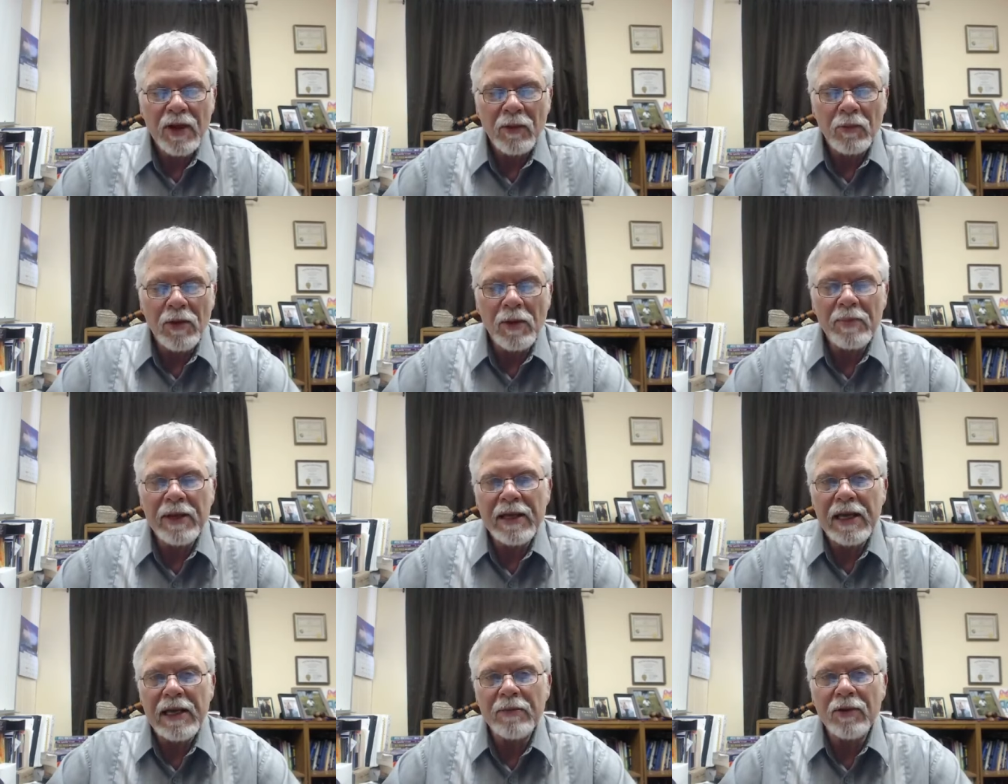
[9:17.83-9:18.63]
we'll
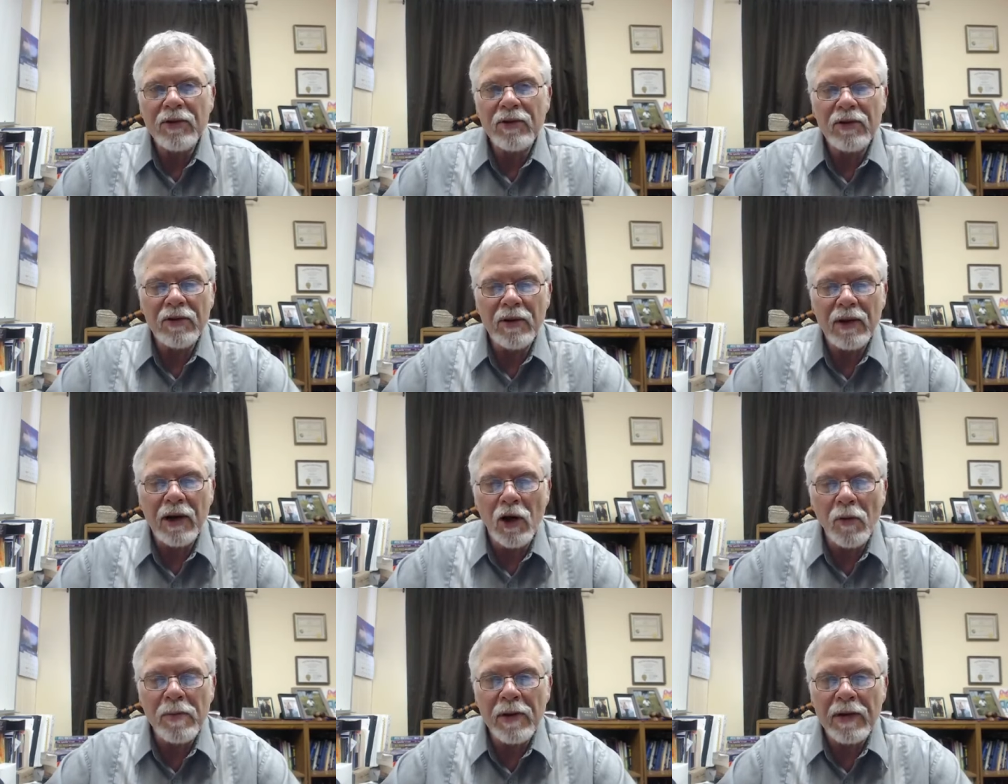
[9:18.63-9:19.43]
be able to
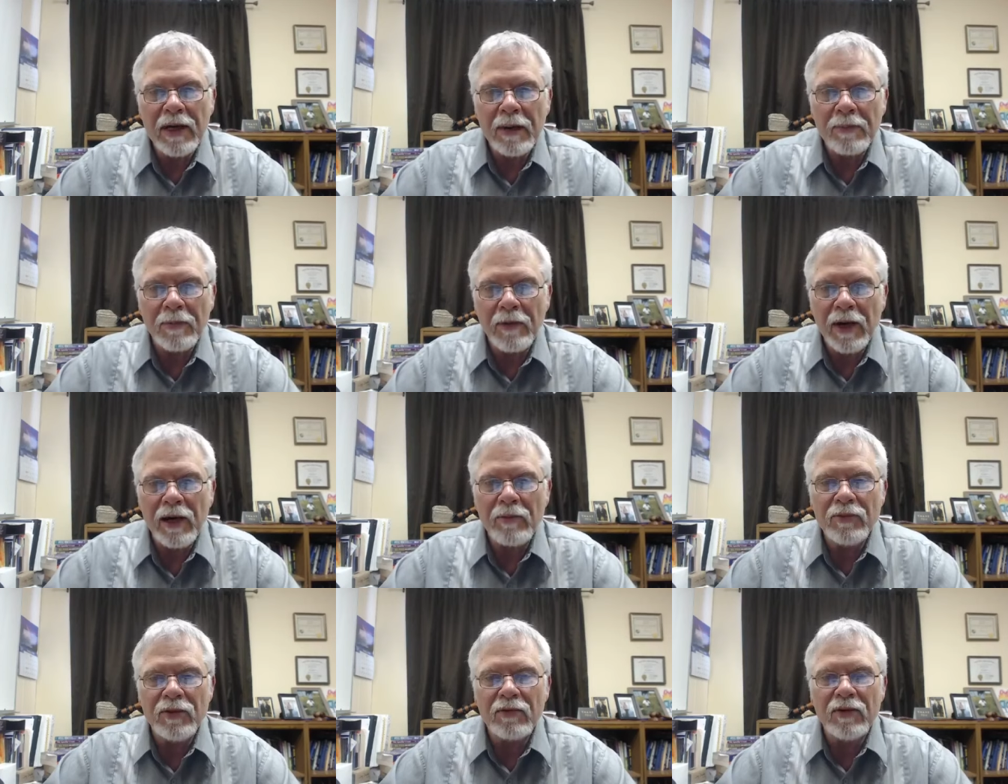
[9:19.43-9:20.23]
open up
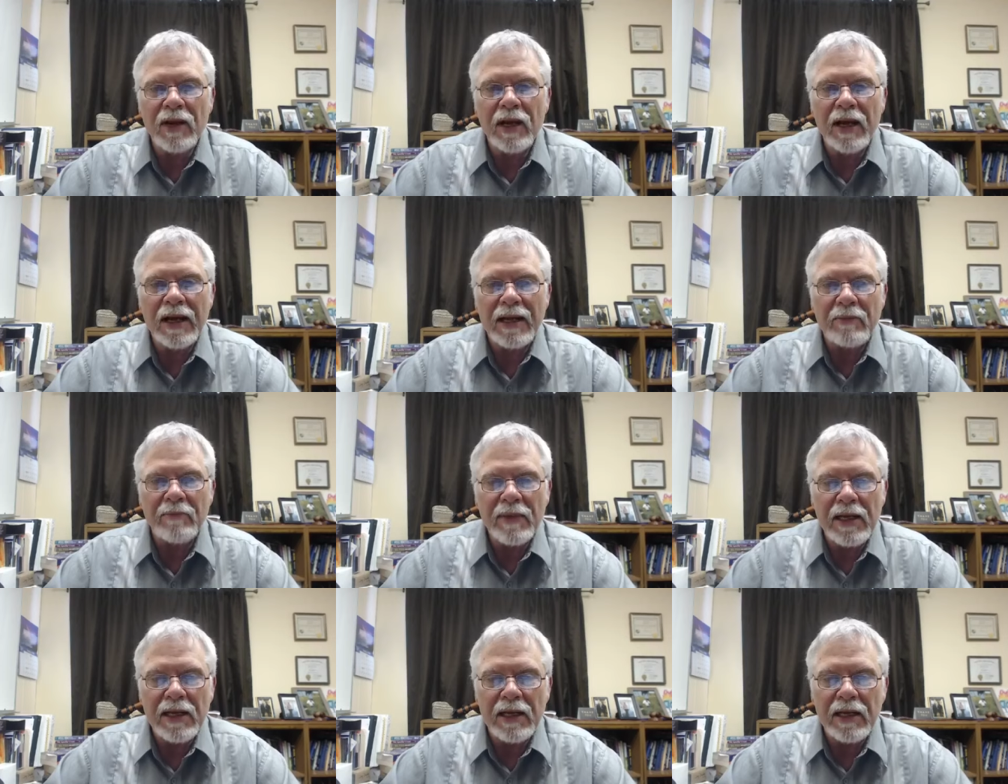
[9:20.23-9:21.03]
realms of God in
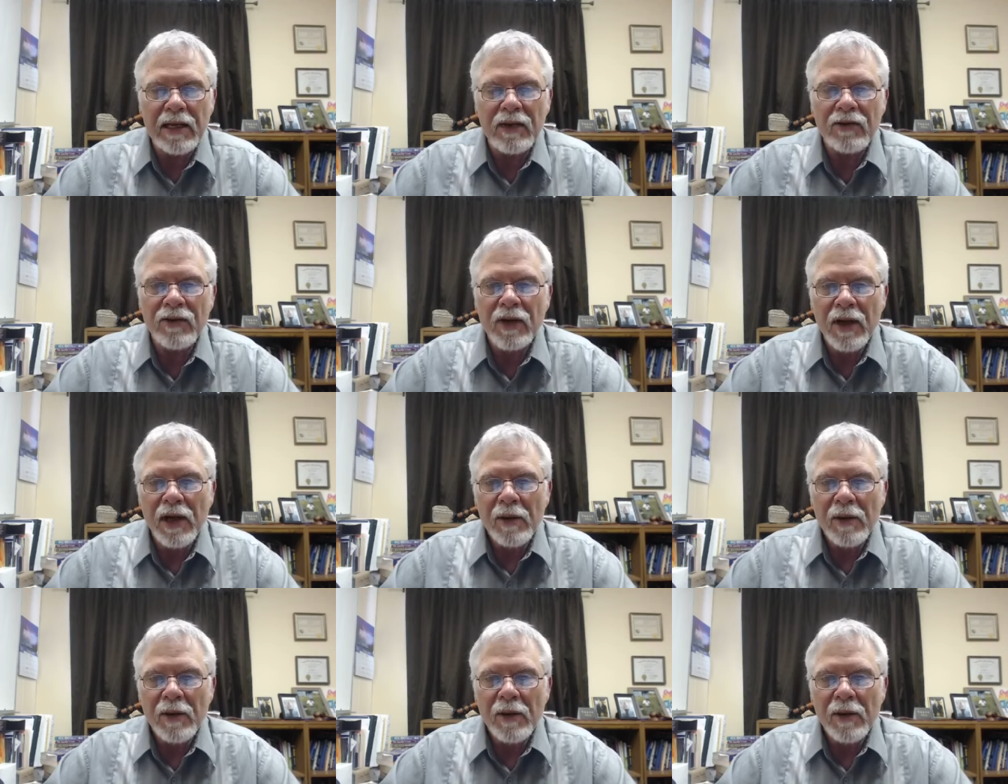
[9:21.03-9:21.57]
meetings,